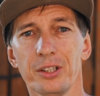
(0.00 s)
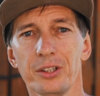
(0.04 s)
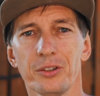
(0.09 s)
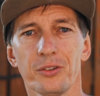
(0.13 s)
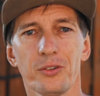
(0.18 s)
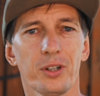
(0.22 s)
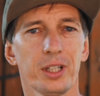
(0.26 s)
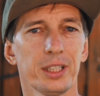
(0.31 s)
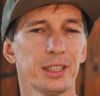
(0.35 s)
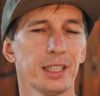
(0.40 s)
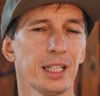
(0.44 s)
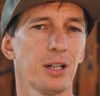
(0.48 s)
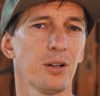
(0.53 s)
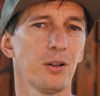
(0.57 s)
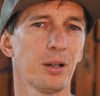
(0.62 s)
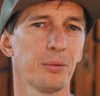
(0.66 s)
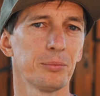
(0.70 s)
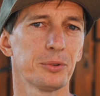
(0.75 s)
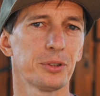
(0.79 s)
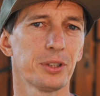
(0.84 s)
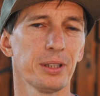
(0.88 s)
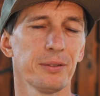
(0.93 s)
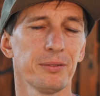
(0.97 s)
Right now
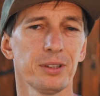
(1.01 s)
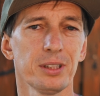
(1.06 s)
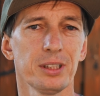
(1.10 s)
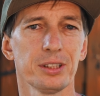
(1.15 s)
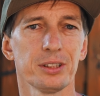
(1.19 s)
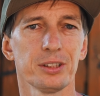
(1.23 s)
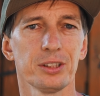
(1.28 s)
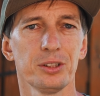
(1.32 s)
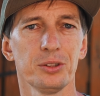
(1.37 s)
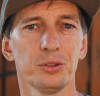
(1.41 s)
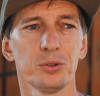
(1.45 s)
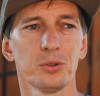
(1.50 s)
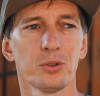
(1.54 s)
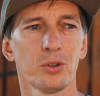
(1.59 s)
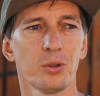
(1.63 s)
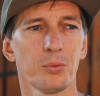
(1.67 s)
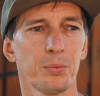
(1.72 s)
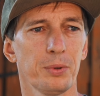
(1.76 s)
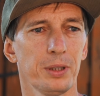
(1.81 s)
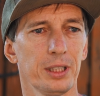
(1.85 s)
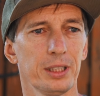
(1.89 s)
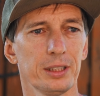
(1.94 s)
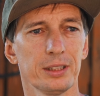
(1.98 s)
I'm traveling in Europe,
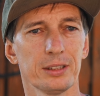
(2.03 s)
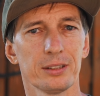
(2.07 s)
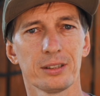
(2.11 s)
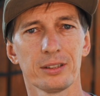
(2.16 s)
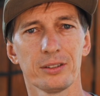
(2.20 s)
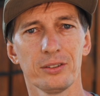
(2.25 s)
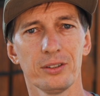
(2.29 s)
and